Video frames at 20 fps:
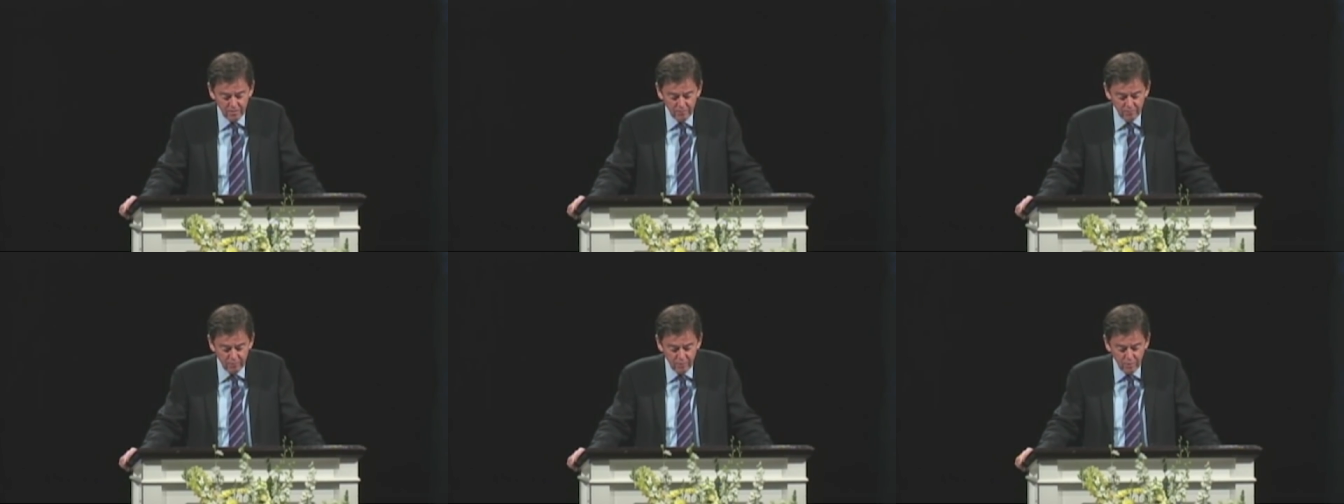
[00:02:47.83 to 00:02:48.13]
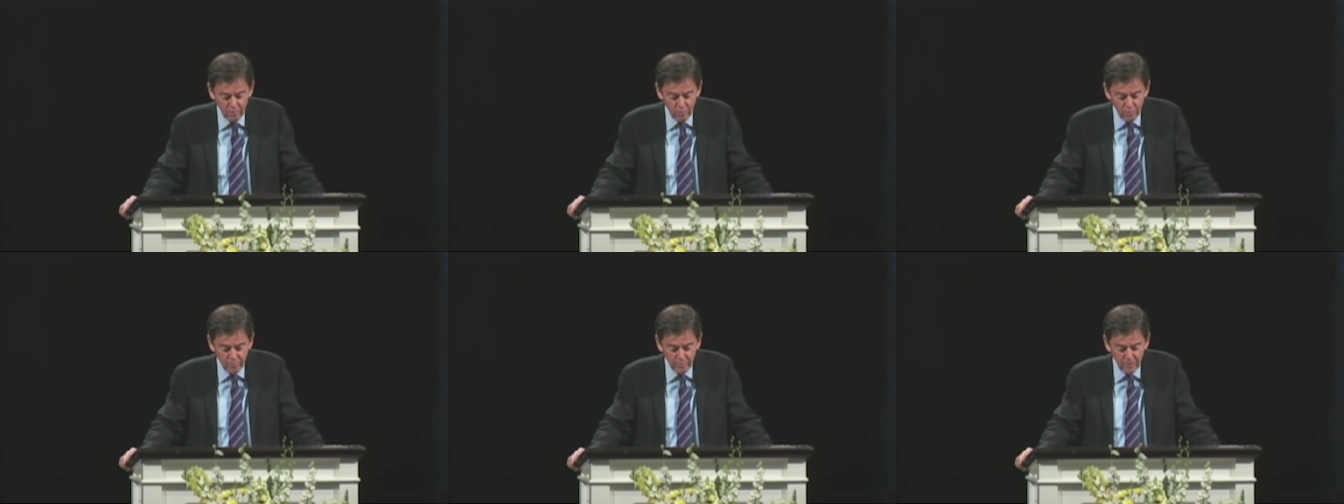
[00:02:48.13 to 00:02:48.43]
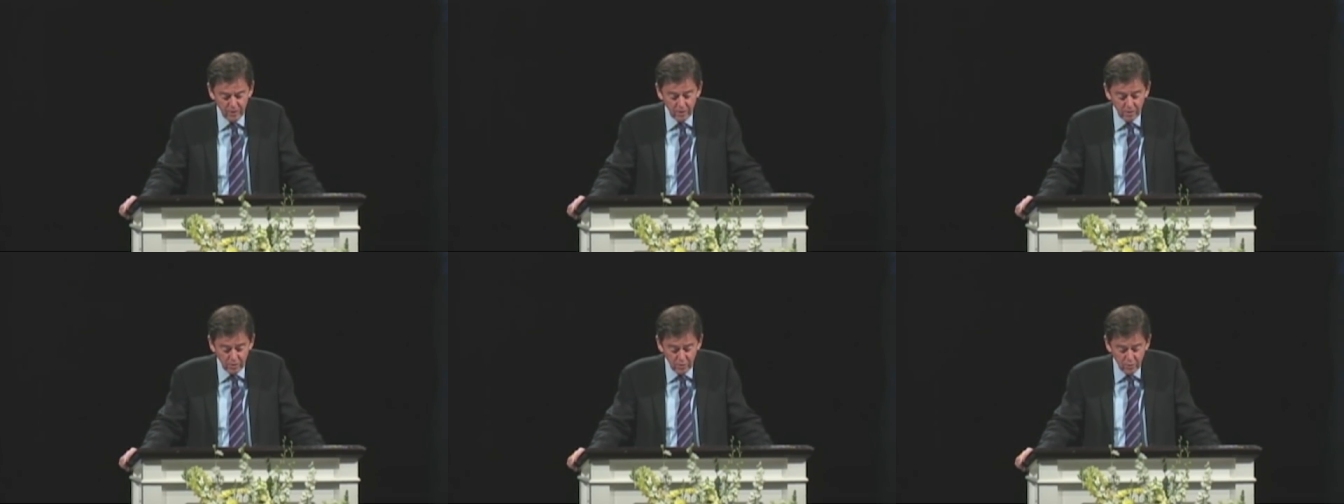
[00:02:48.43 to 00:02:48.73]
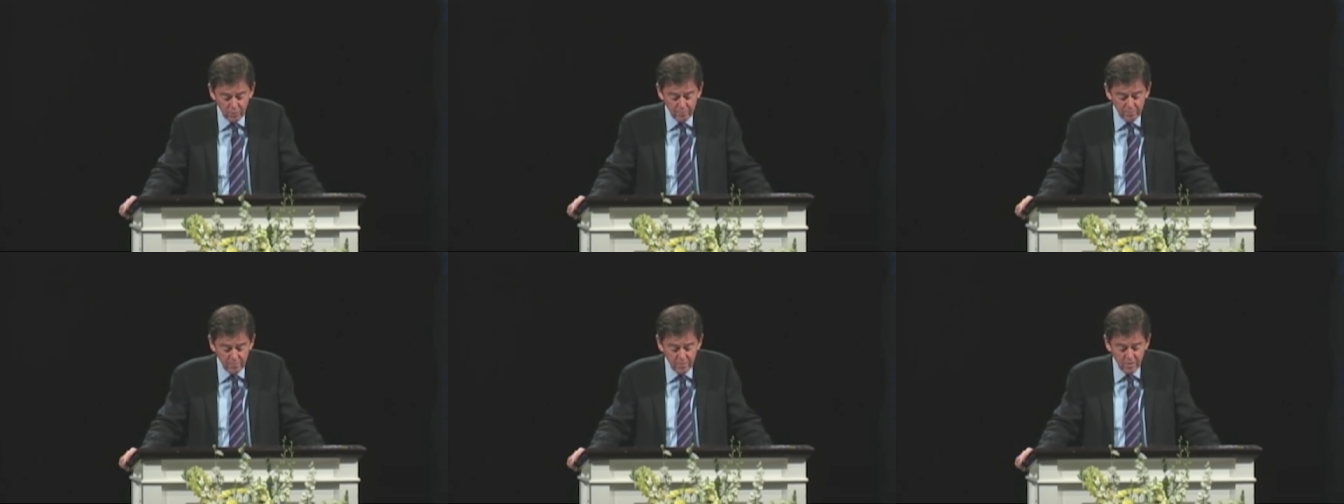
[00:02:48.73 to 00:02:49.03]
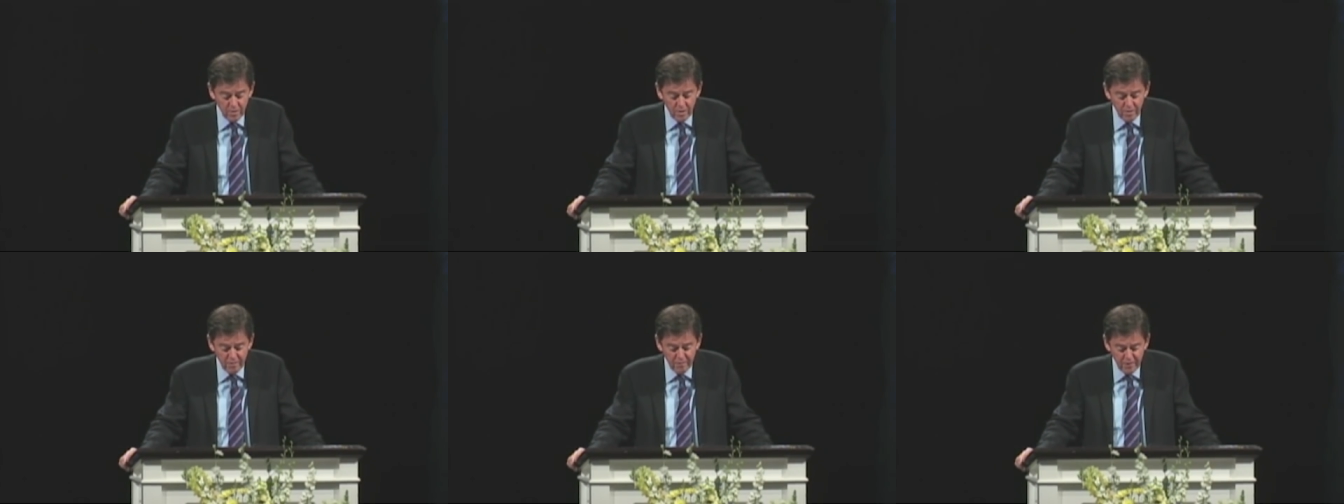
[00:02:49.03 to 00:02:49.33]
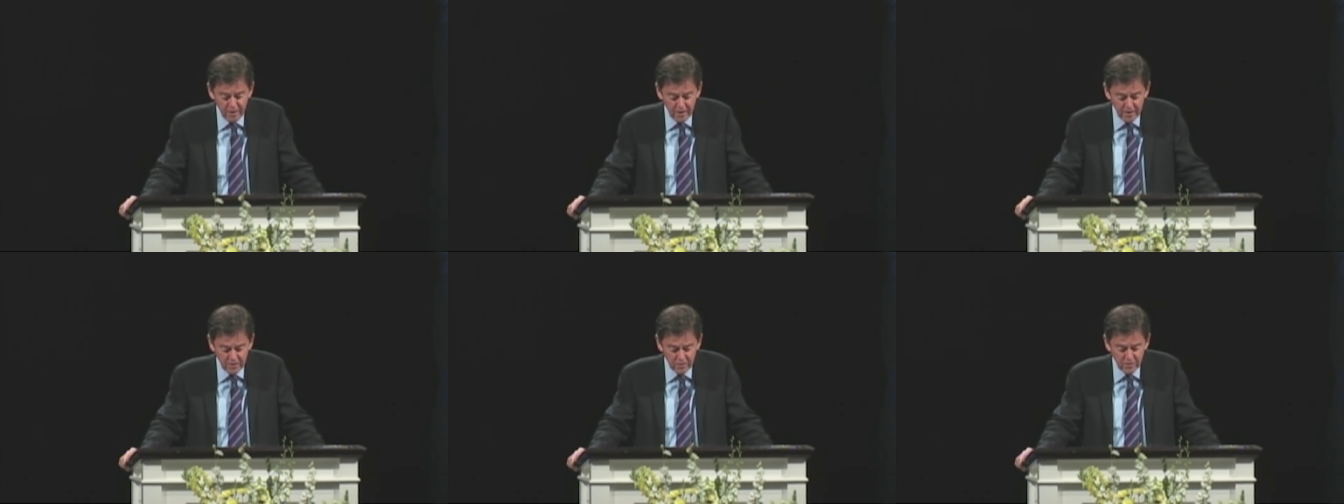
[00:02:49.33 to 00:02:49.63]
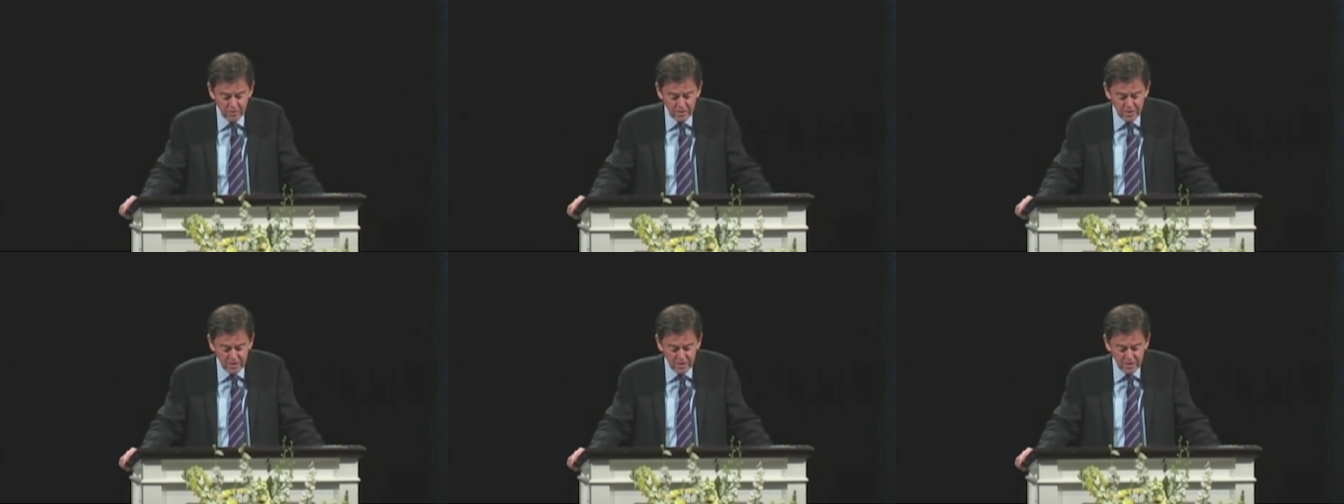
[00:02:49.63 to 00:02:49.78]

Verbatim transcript: for whom the gloom of utter